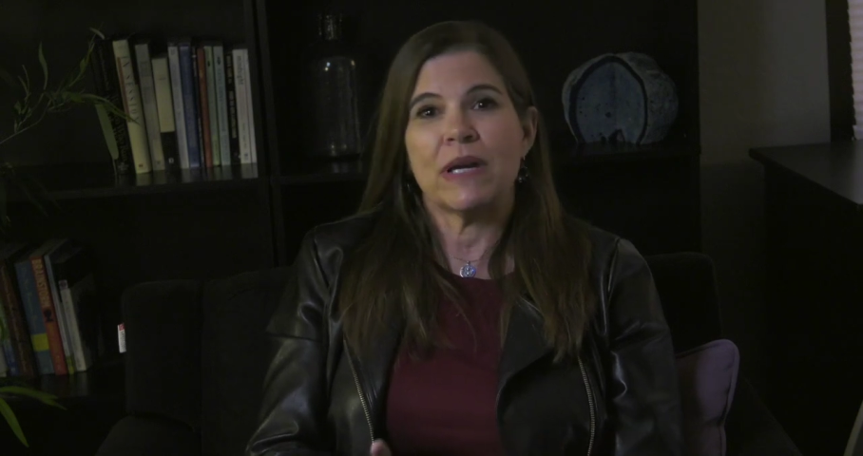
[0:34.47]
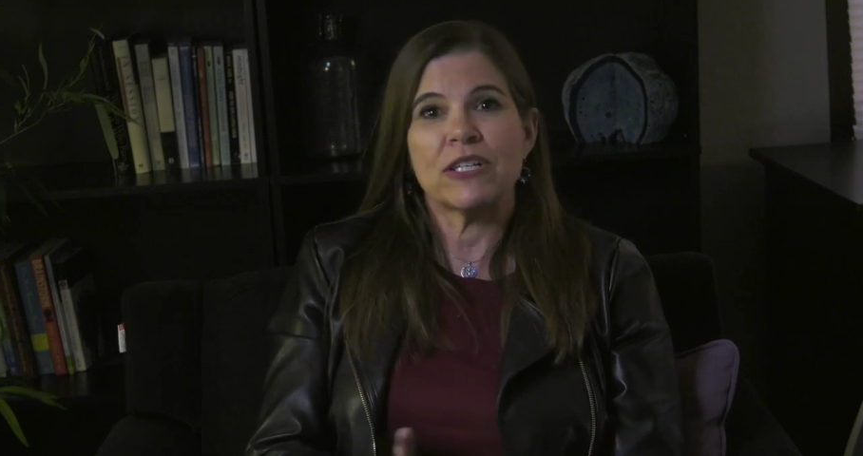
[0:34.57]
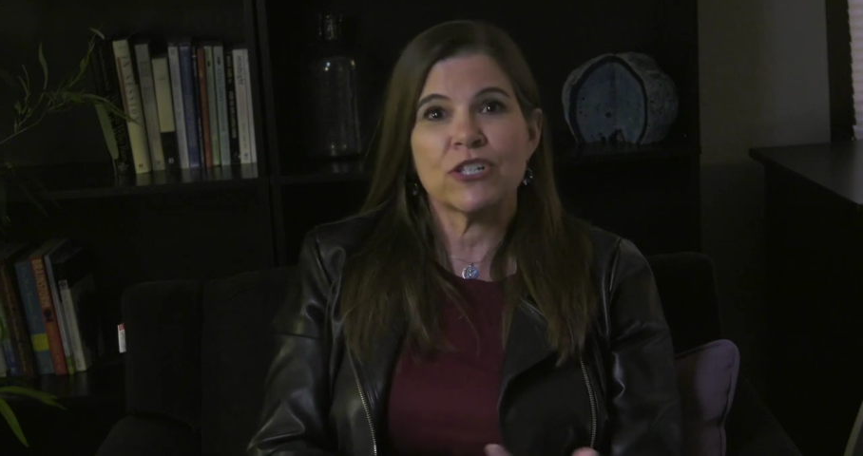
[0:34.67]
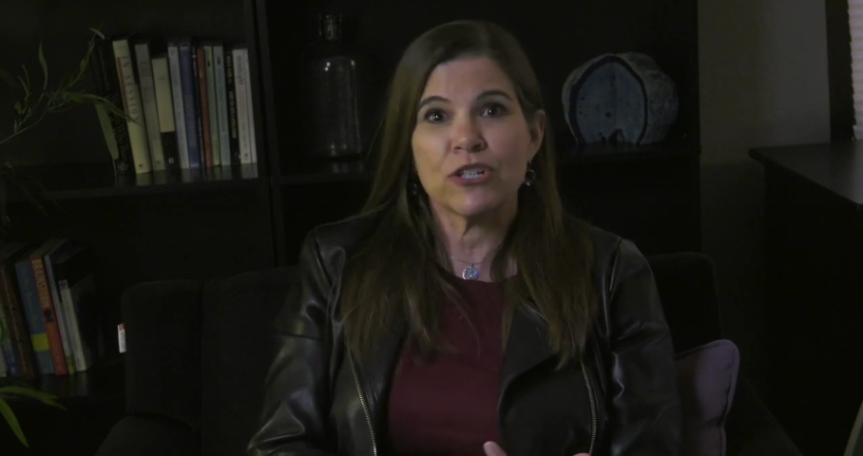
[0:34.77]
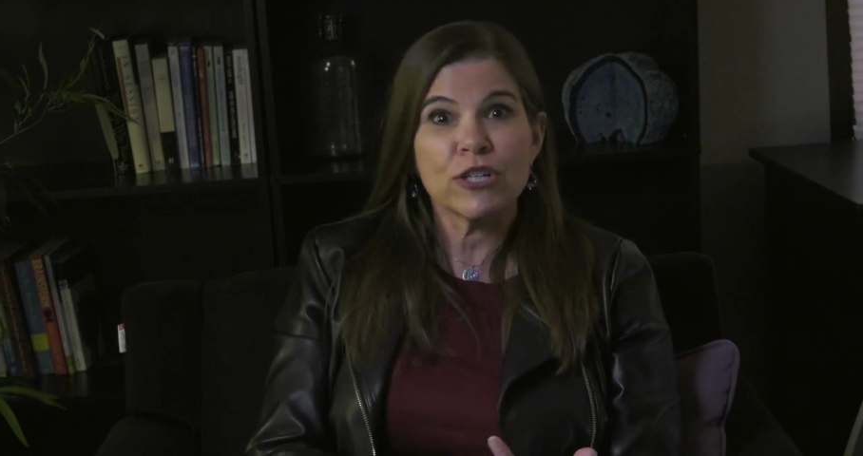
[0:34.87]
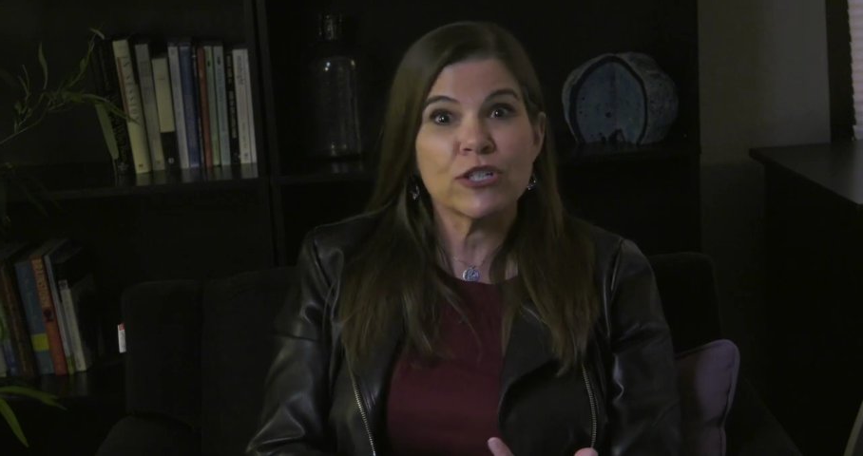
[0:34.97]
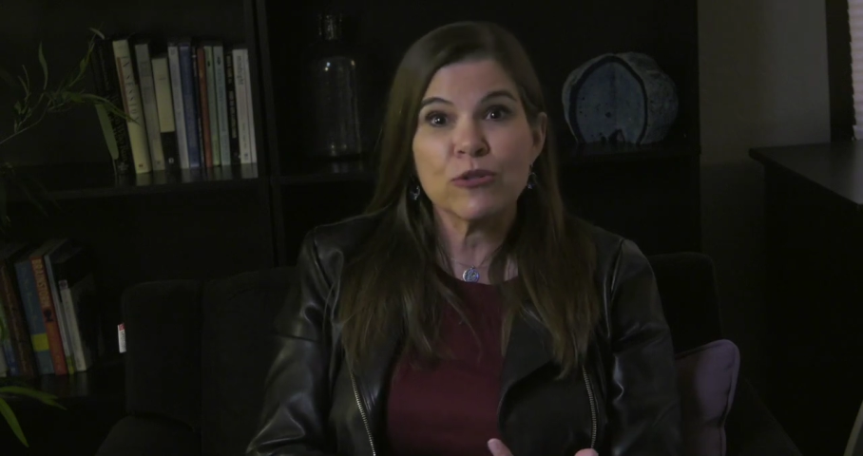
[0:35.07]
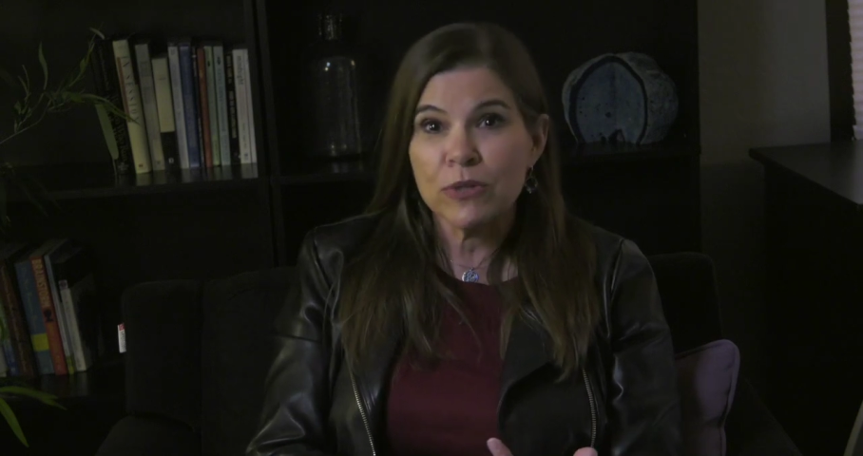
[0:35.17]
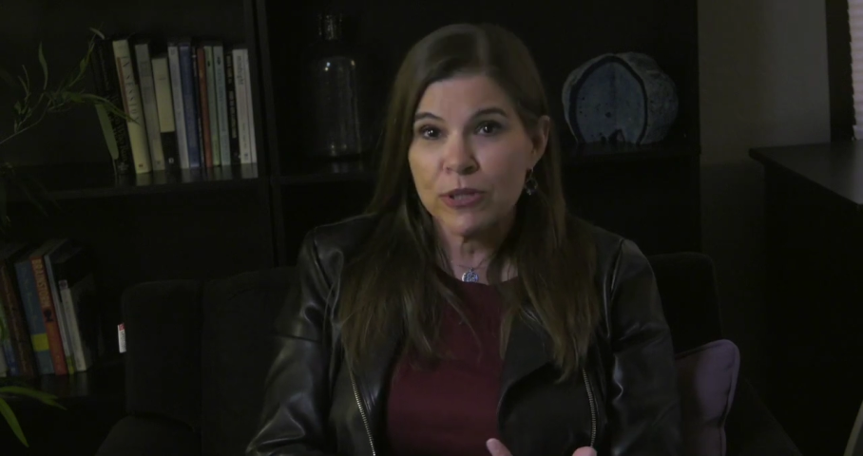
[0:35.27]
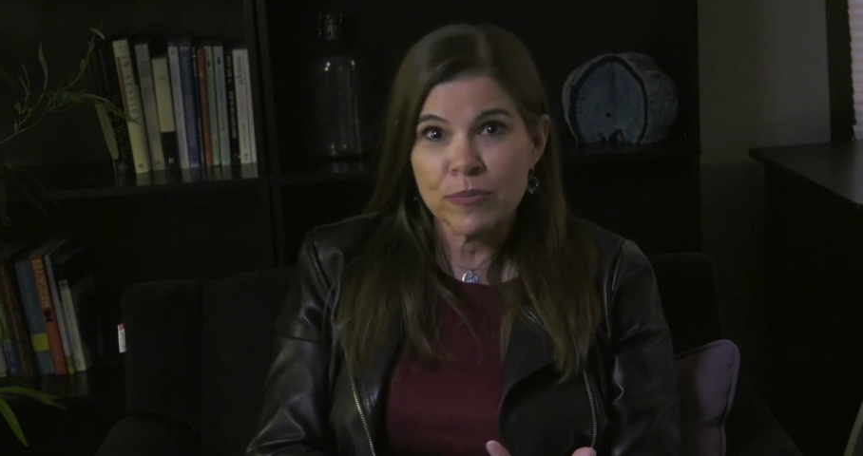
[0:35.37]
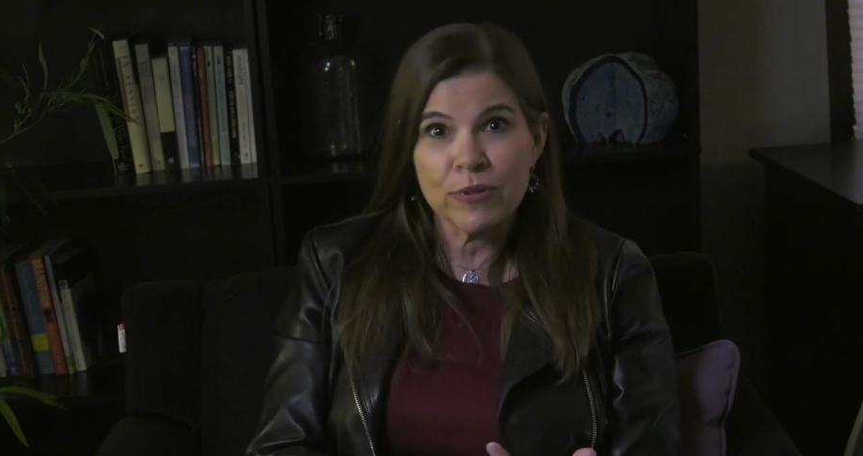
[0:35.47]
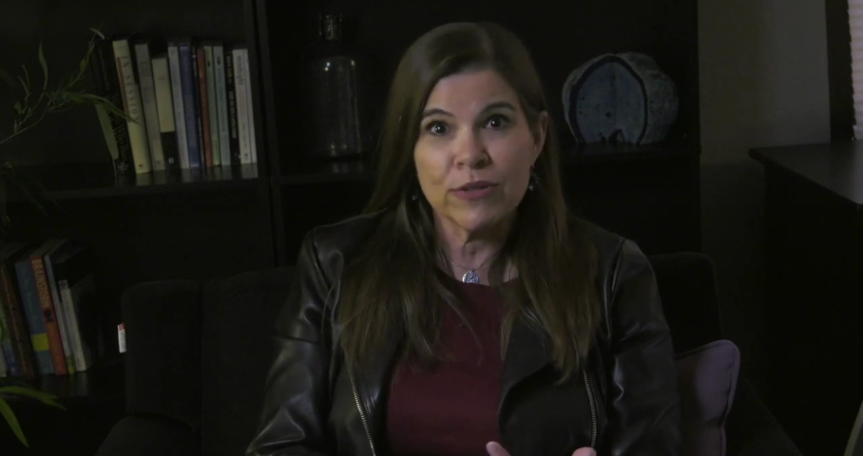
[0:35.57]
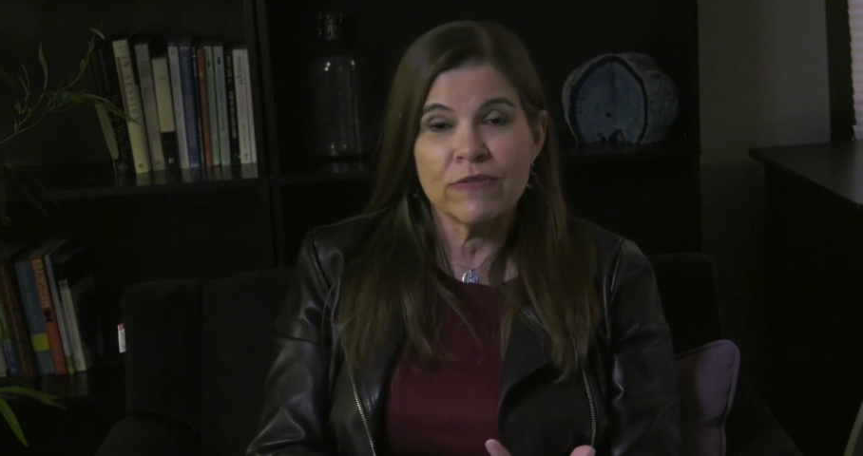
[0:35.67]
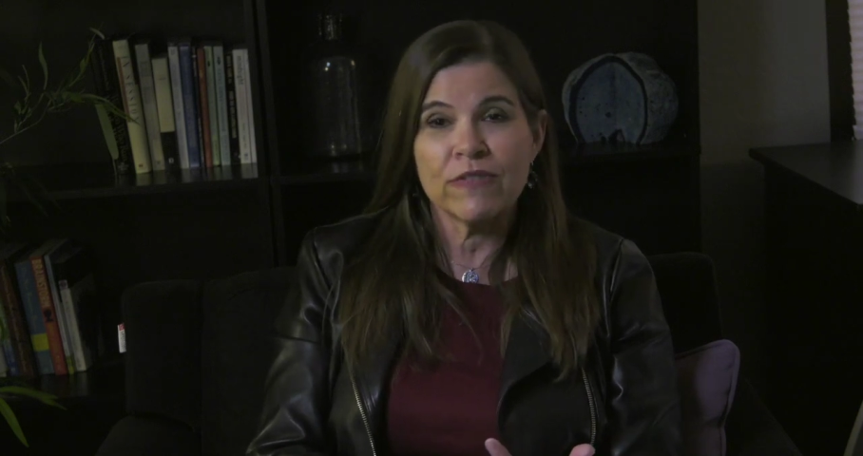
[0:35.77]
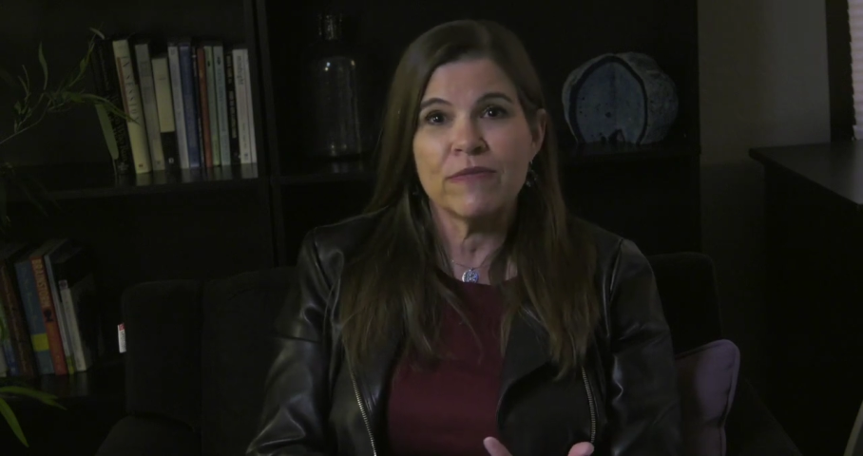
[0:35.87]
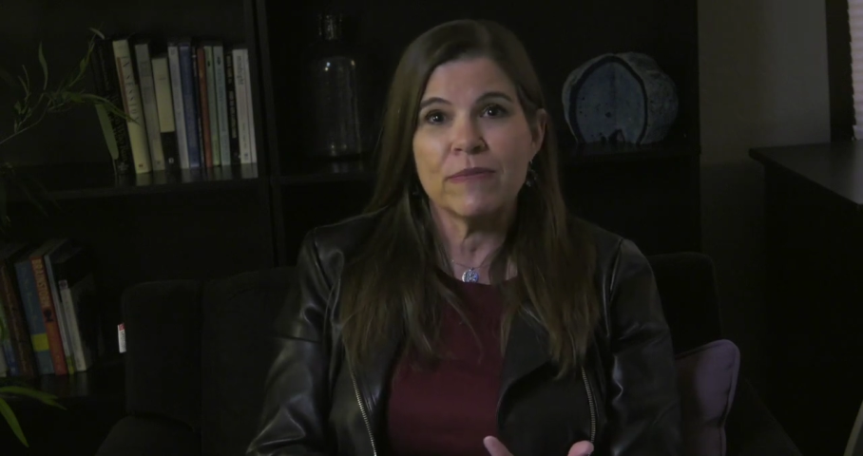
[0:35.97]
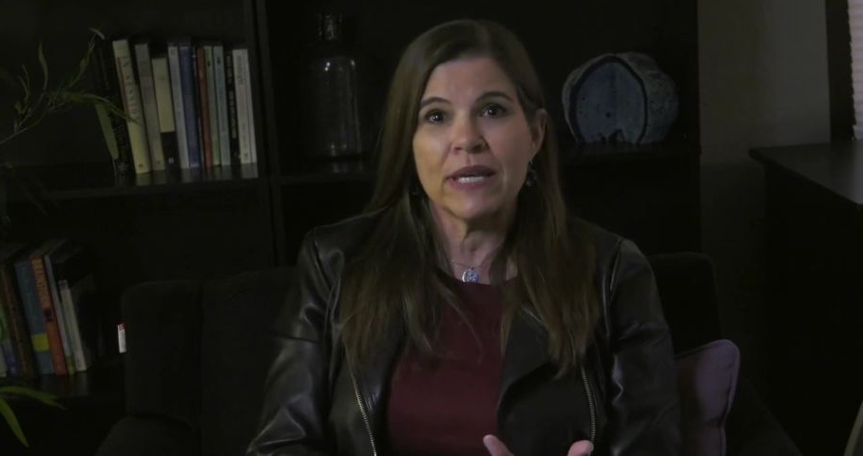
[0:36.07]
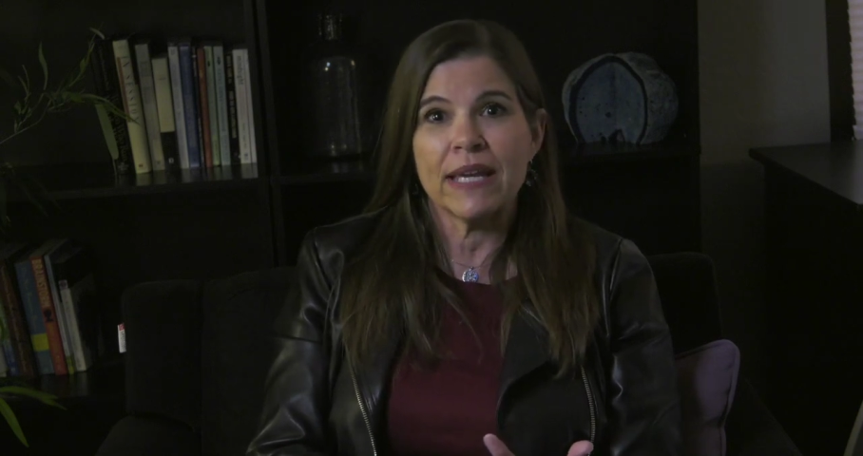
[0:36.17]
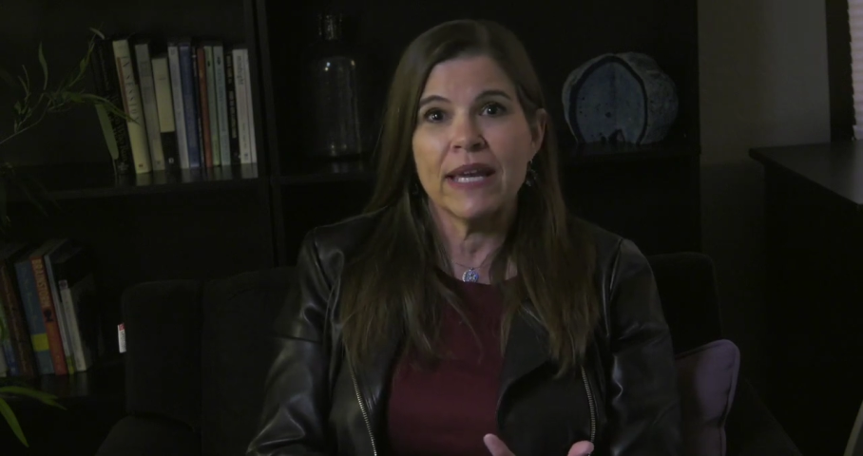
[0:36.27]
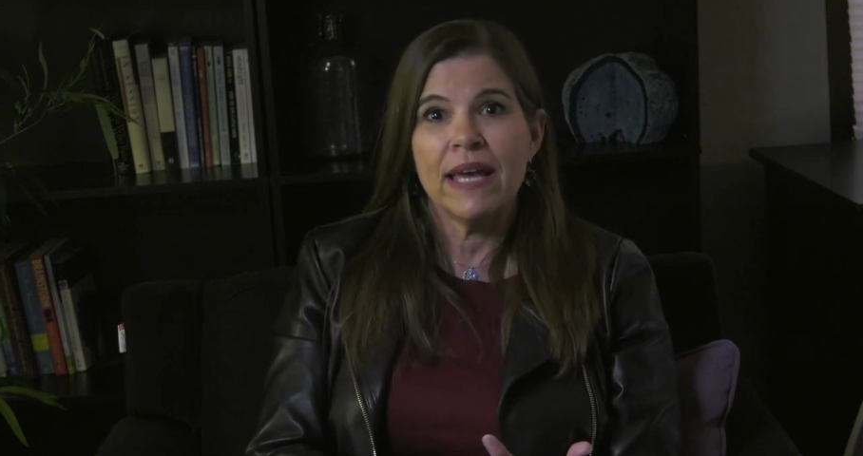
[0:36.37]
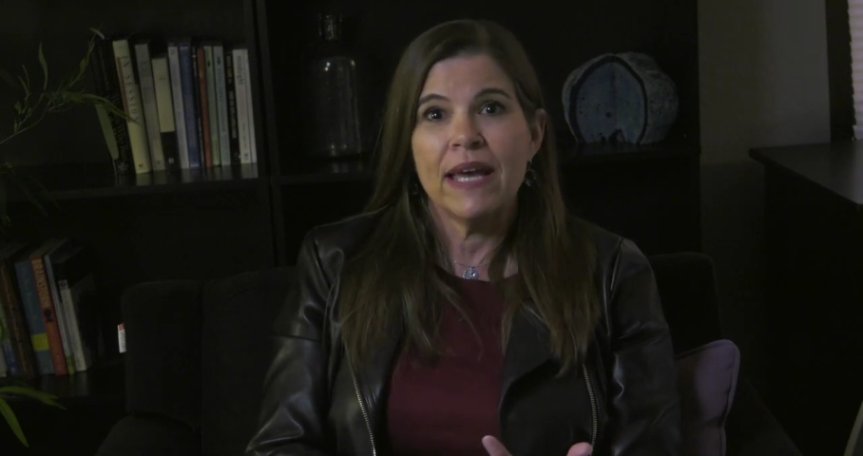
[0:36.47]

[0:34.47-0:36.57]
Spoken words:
my church will approve of me,